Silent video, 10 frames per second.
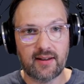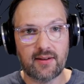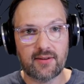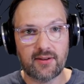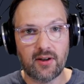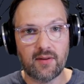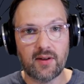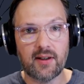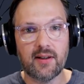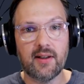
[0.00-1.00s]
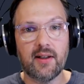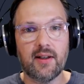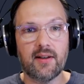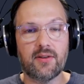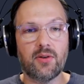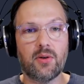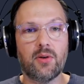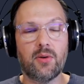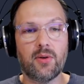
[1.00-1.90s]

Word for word: the server. So